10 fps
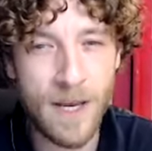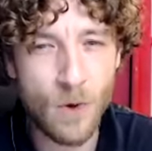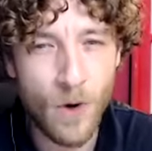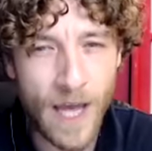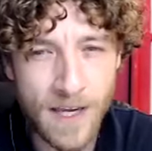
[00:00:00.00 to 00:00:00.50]

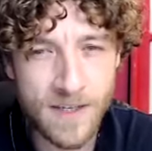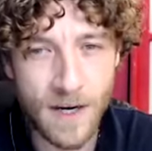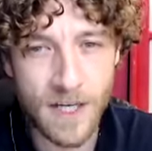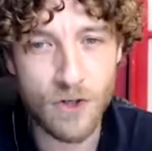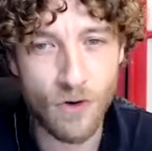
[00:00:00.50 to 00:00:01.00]
menu or case
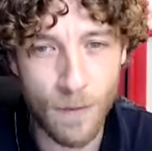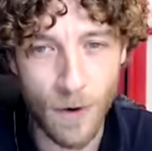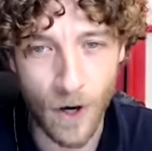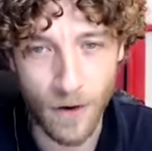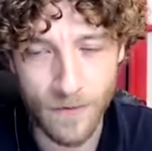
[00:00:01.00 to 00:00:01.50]
study
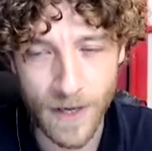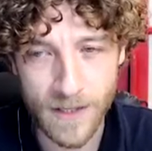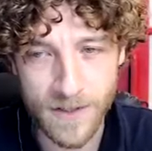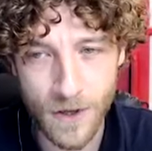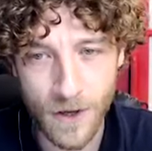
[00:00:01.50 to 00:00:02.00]
drop-off
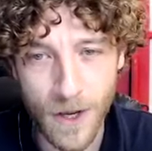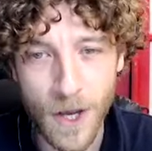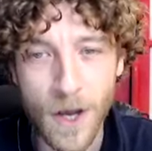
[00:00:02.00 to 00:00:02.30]
is that